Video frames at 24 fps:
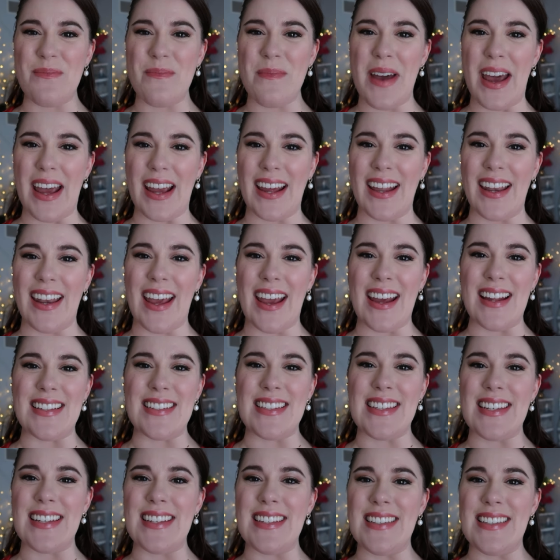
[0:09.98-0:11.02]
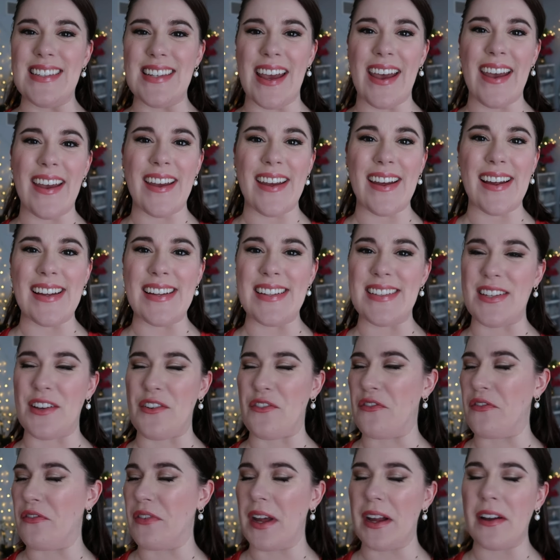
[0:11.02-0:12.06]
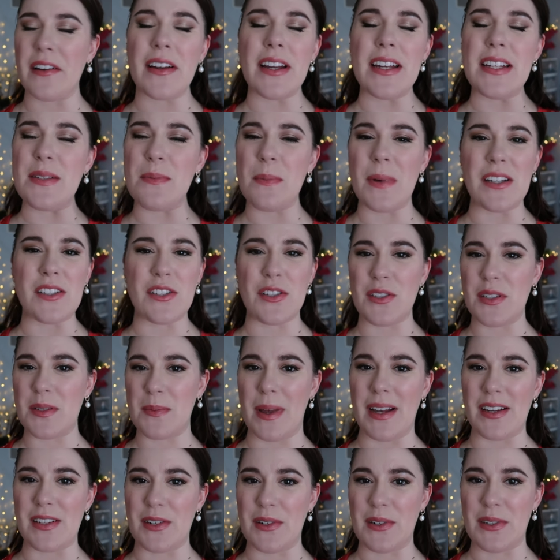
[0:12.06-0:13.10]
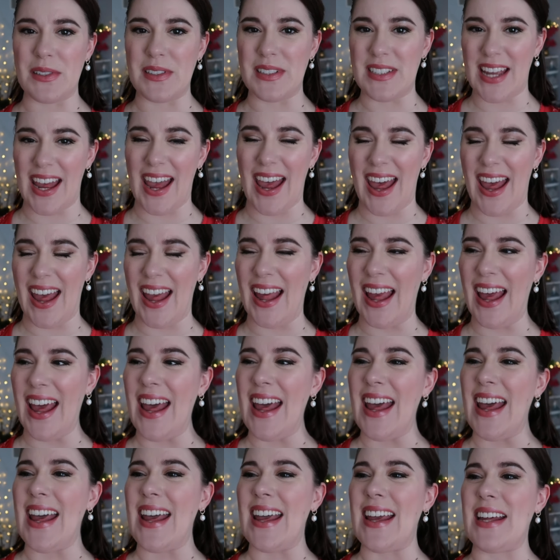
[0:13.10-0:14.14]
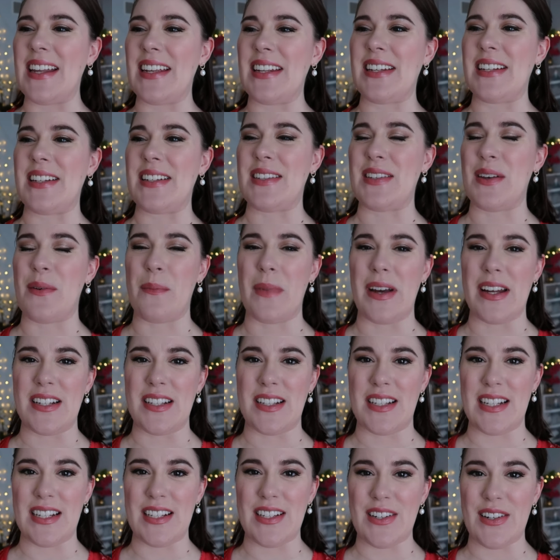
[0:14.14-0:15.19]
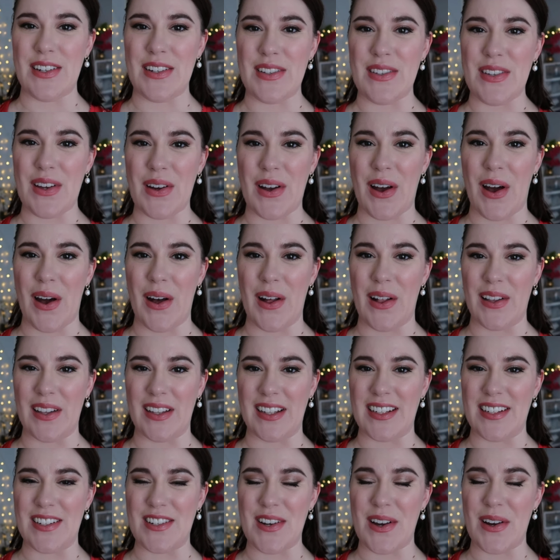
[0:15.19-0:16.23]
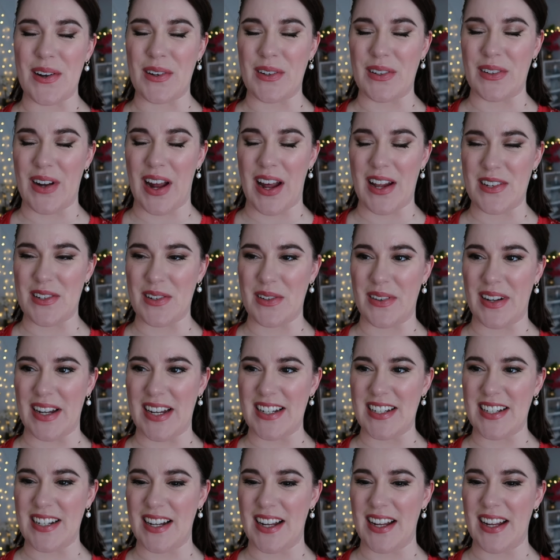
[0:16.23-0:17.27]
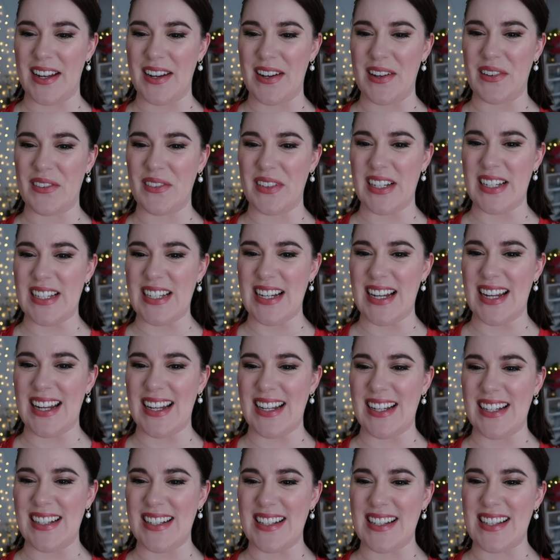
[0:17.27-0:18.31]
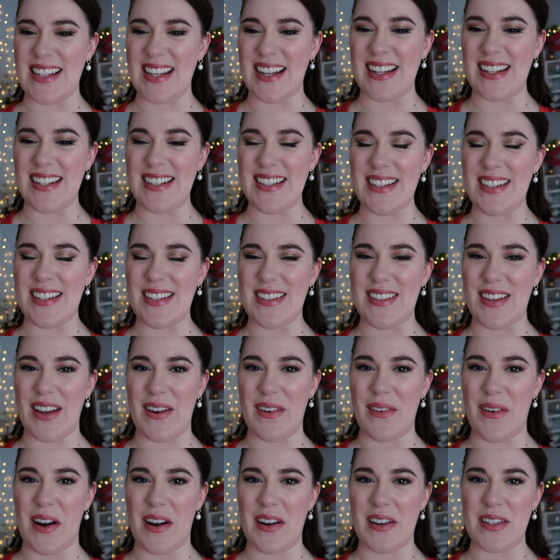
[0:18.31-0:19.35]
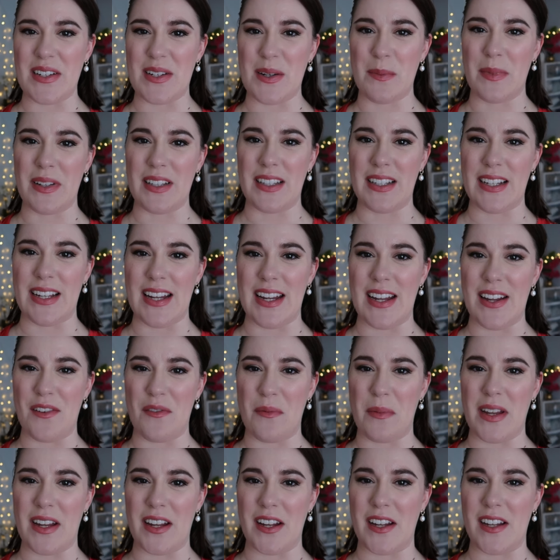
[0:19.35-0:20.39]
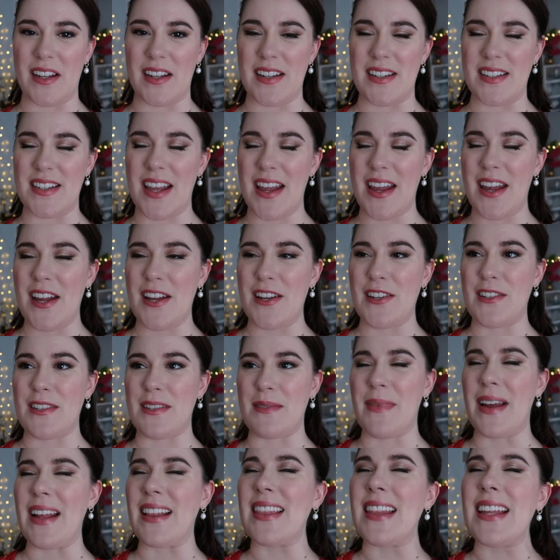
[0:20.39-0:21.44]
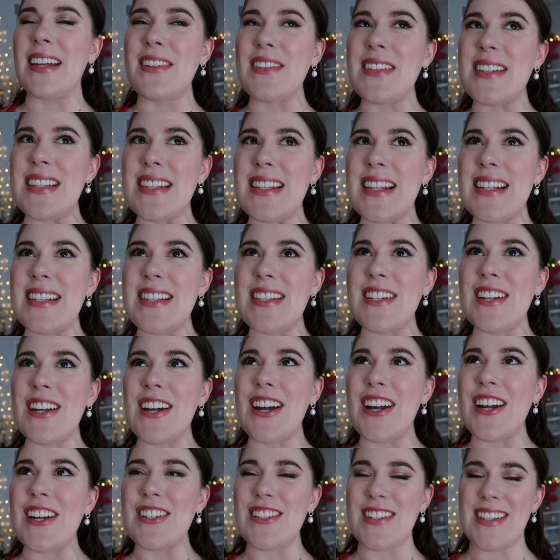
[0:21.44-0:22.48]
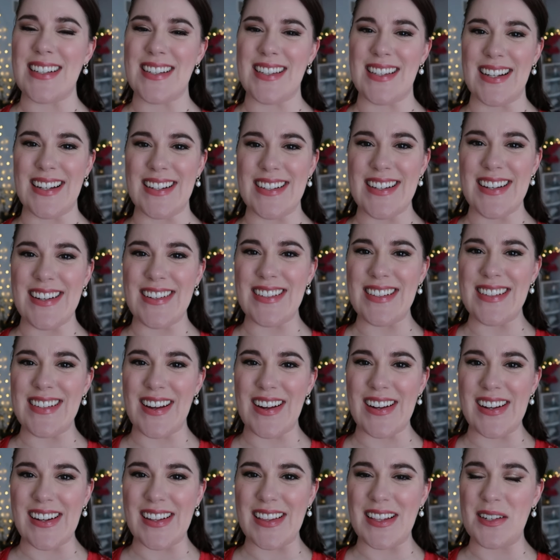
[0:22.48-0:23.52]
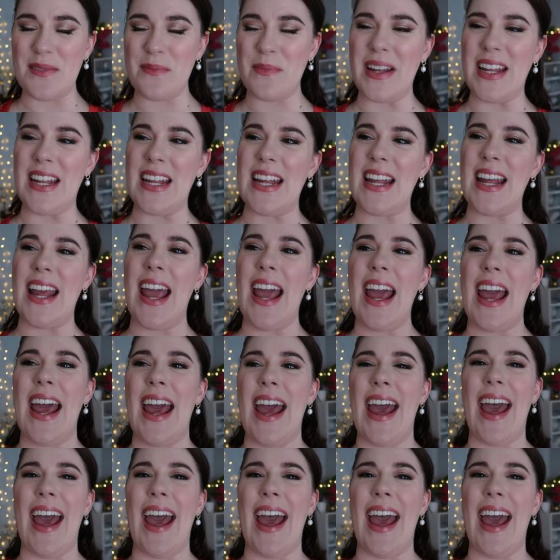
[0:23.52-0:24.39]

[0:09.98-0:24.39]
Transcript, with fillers: Megan, and today is a very special day. It is my sister's college graduation, which is so hard to believe because she's my little sister. She's 6 years younger than me,